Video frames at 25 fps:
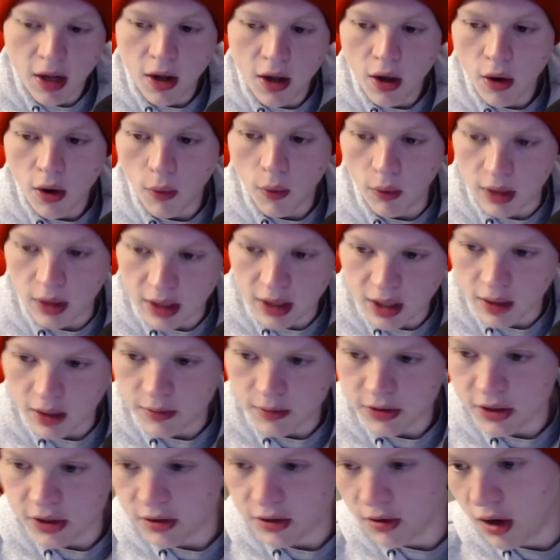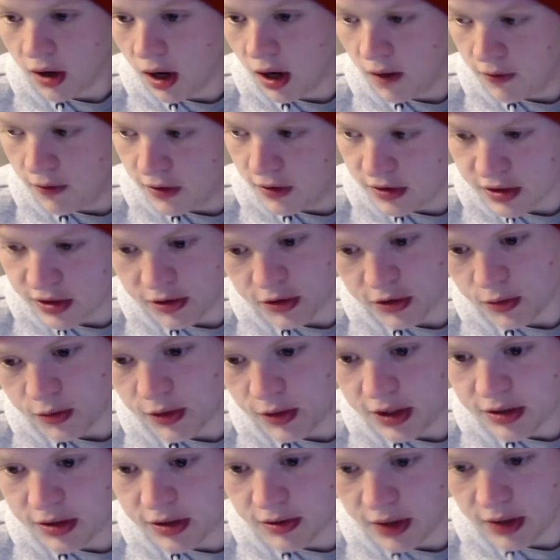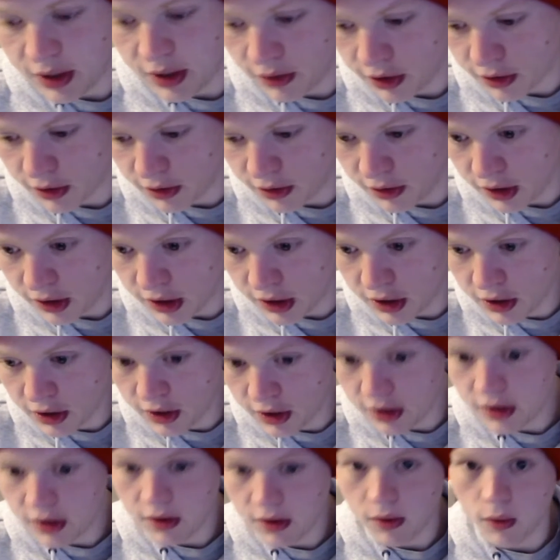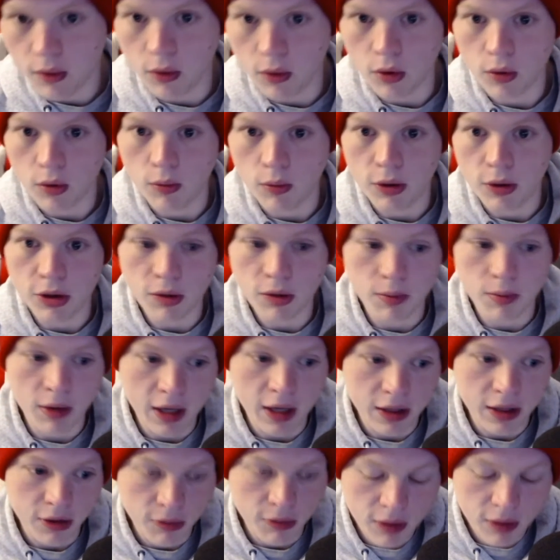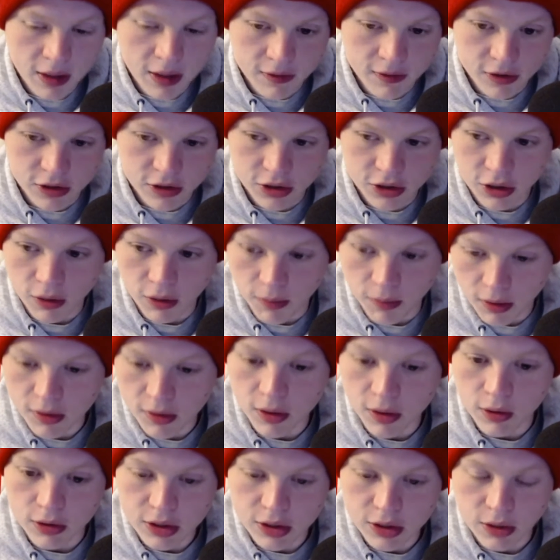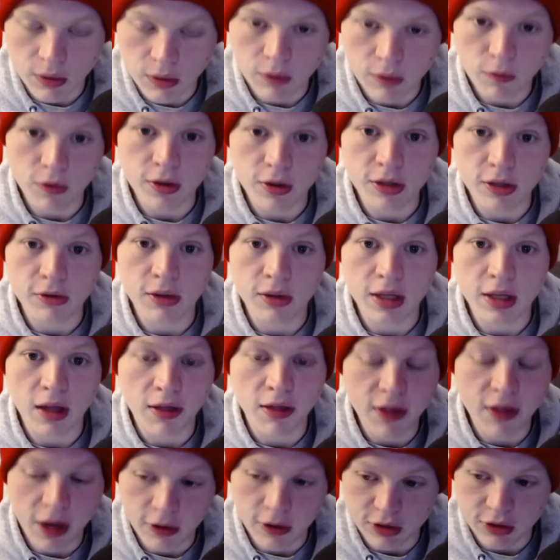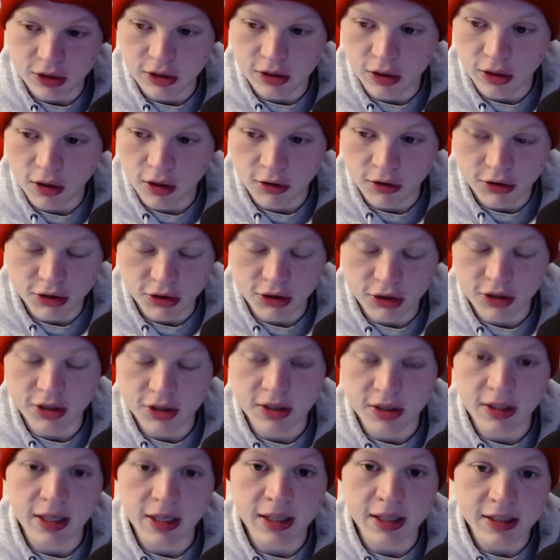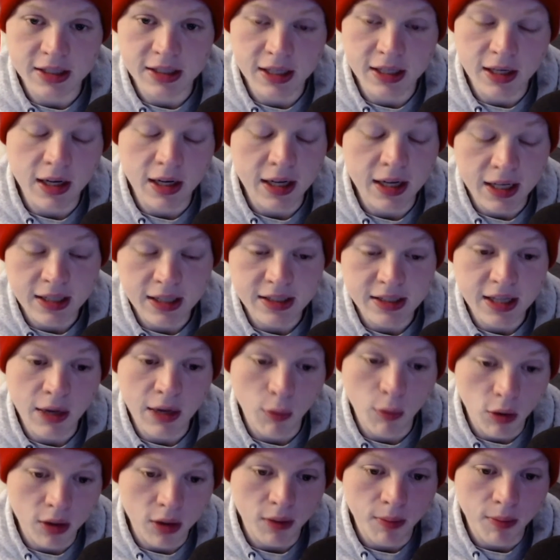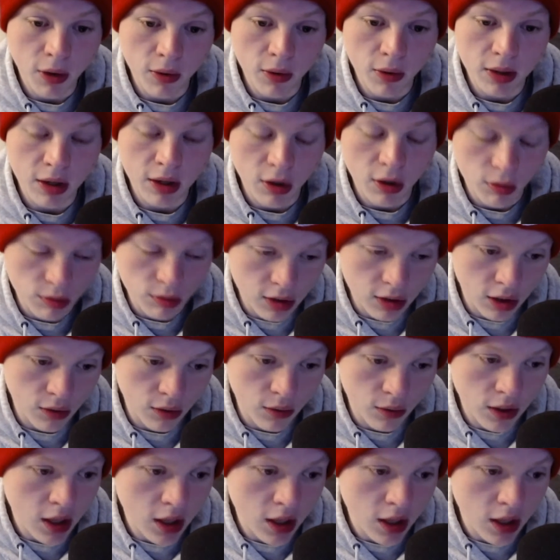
when it comes to their offense. There's weeks where they look really good, or when they're playing the Ravens, Joe Burrow is throwing for nearly 1,000 yards just against that one opponent alone.